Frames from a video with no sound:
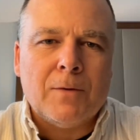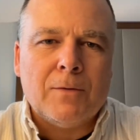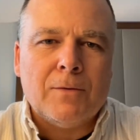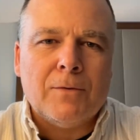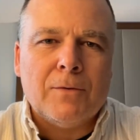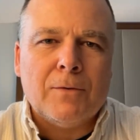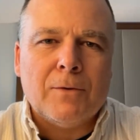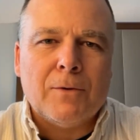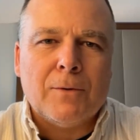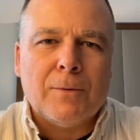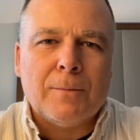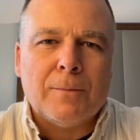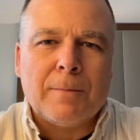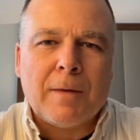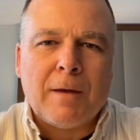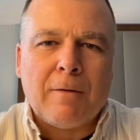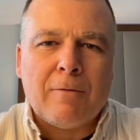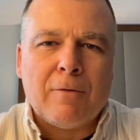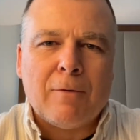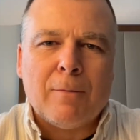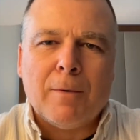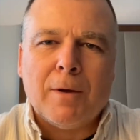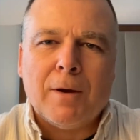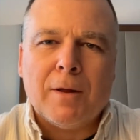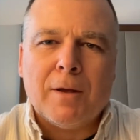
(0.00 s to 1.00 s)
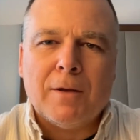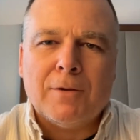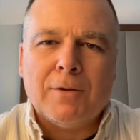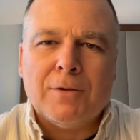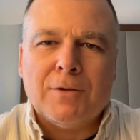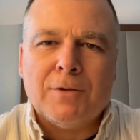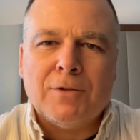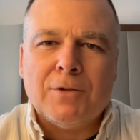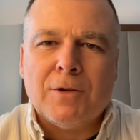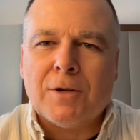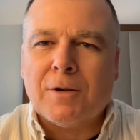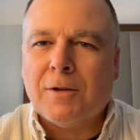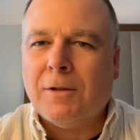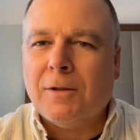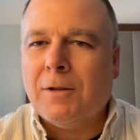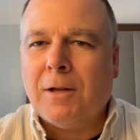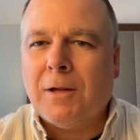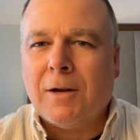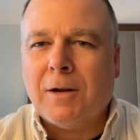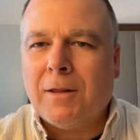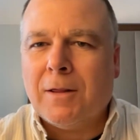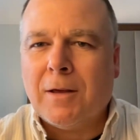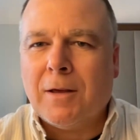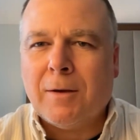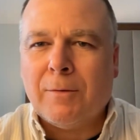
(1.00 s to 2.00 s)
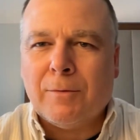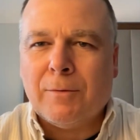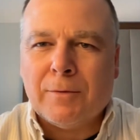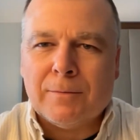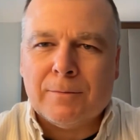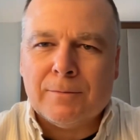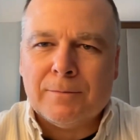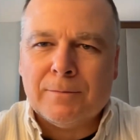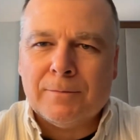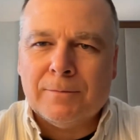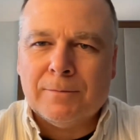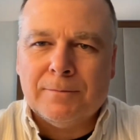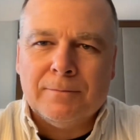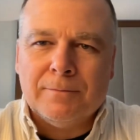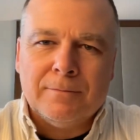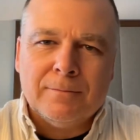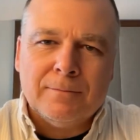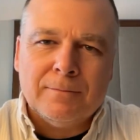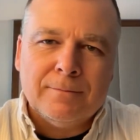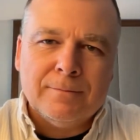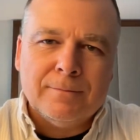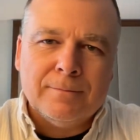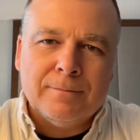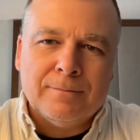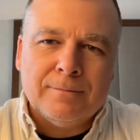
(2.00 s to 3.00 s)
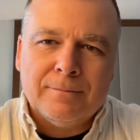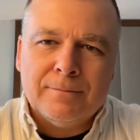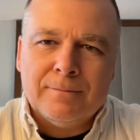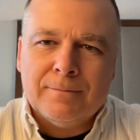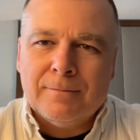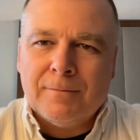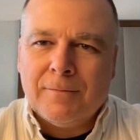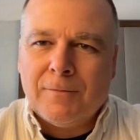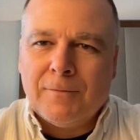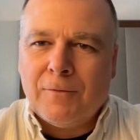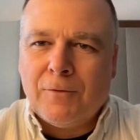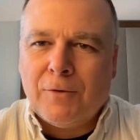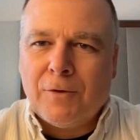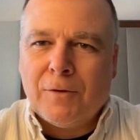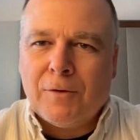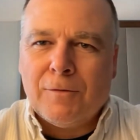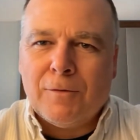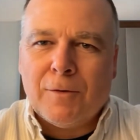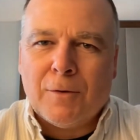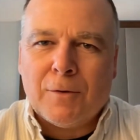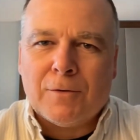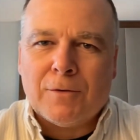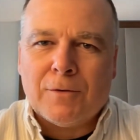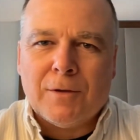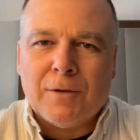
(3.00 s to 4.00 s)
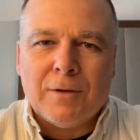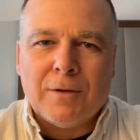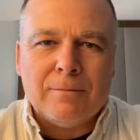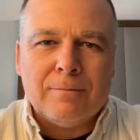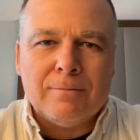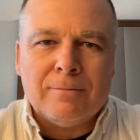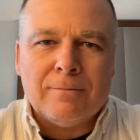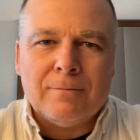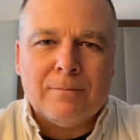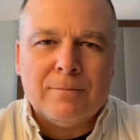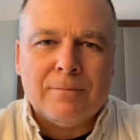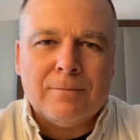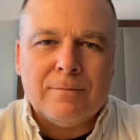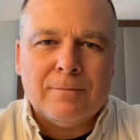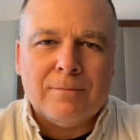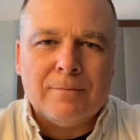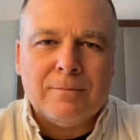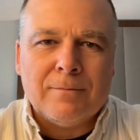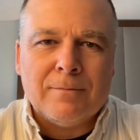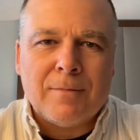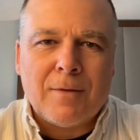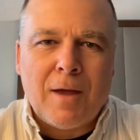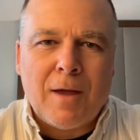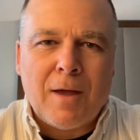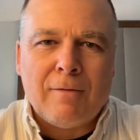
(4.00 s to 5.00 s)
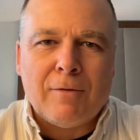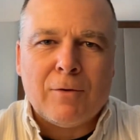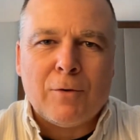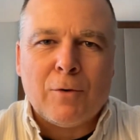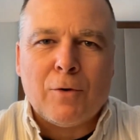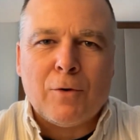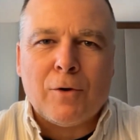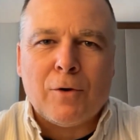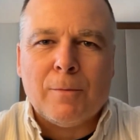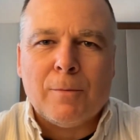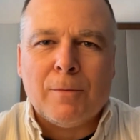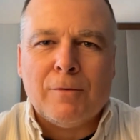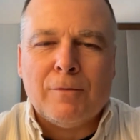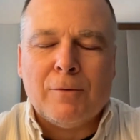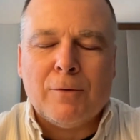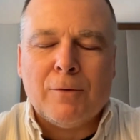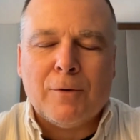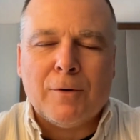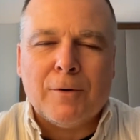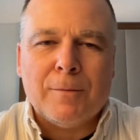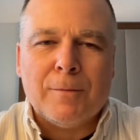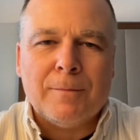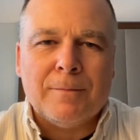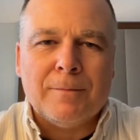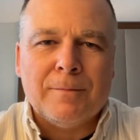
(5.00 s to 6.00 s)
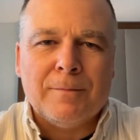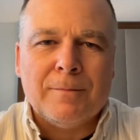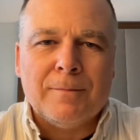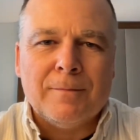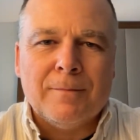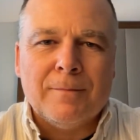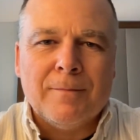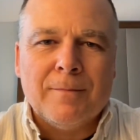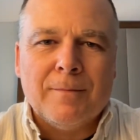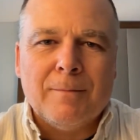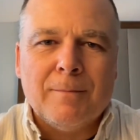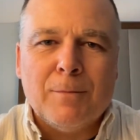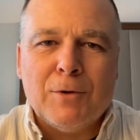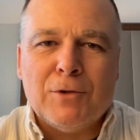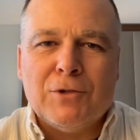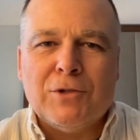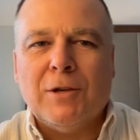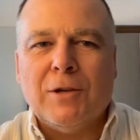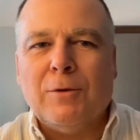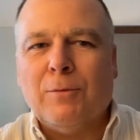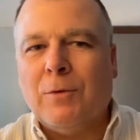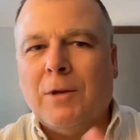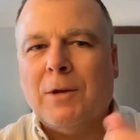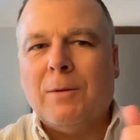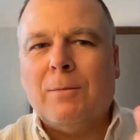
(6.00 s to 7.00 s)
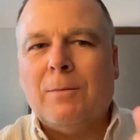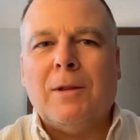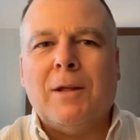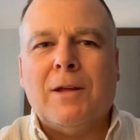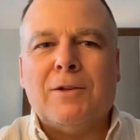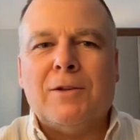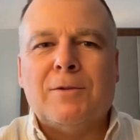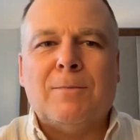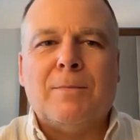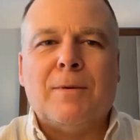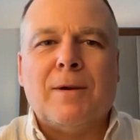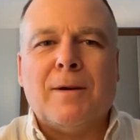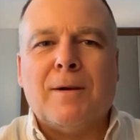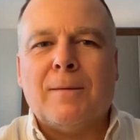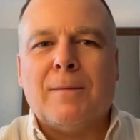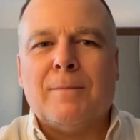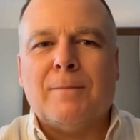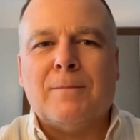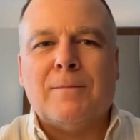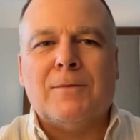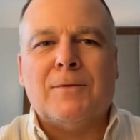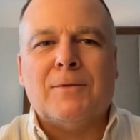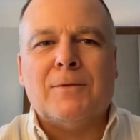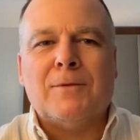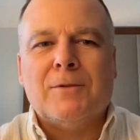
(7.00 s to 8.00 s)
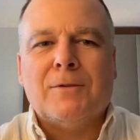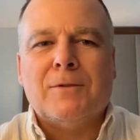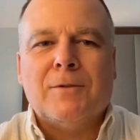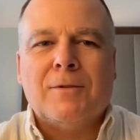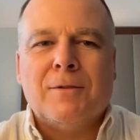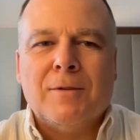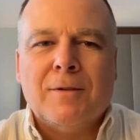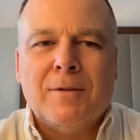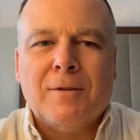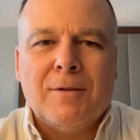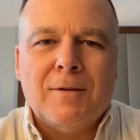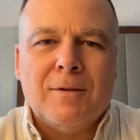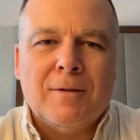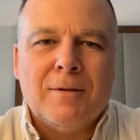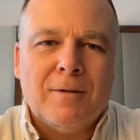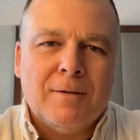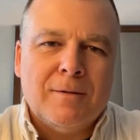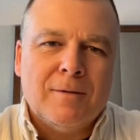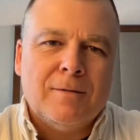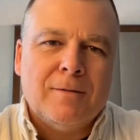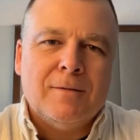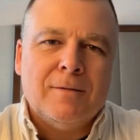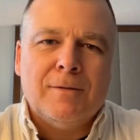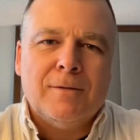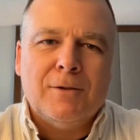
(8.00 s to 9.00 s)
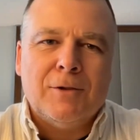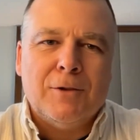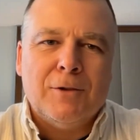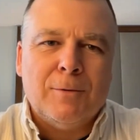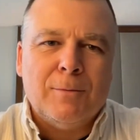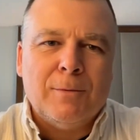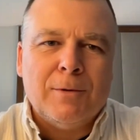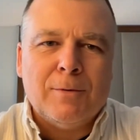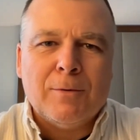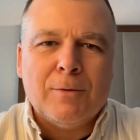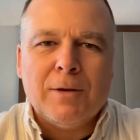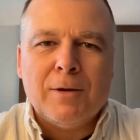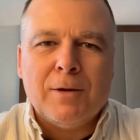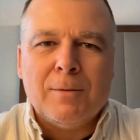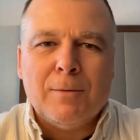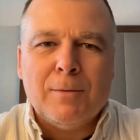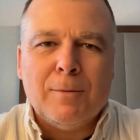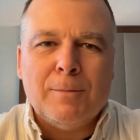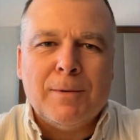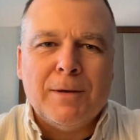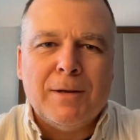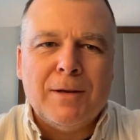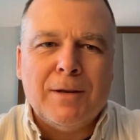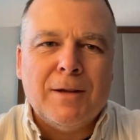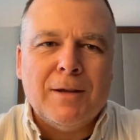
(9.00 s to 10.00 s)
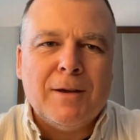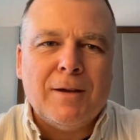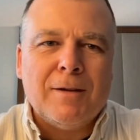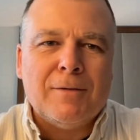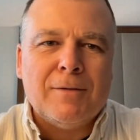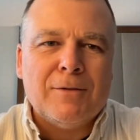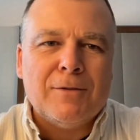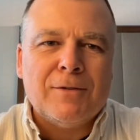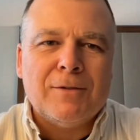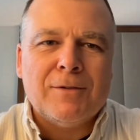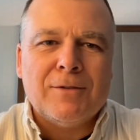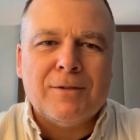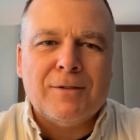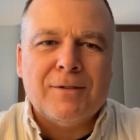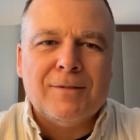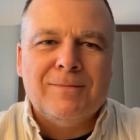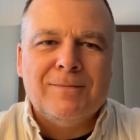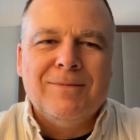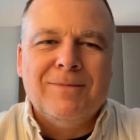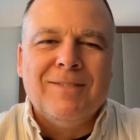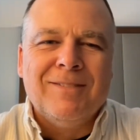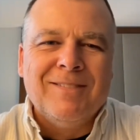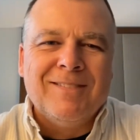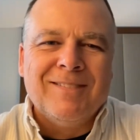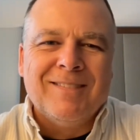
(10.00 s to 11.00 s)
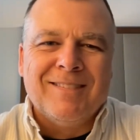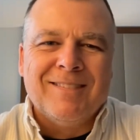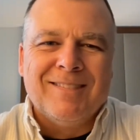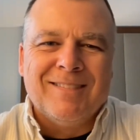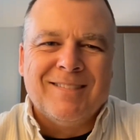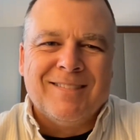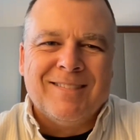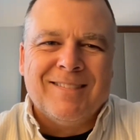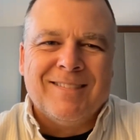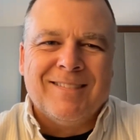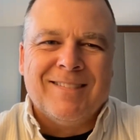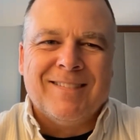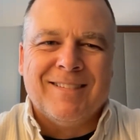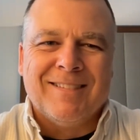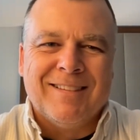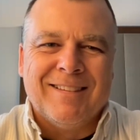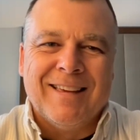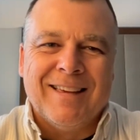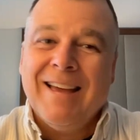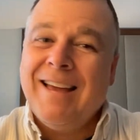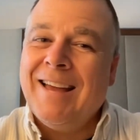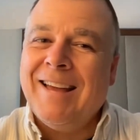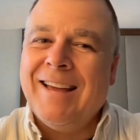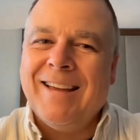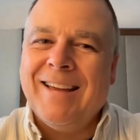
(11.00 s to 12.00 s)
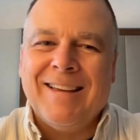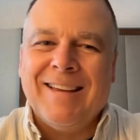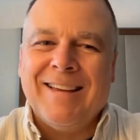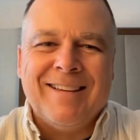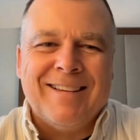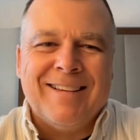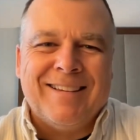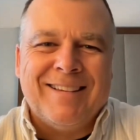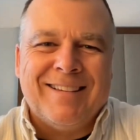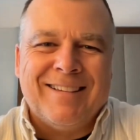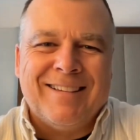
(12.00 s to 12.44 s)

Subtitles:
So everybody gets to chuckle out of that one for the folks that haven't heard it before. Machine readable SBOMs, human readable PDFs. Yay.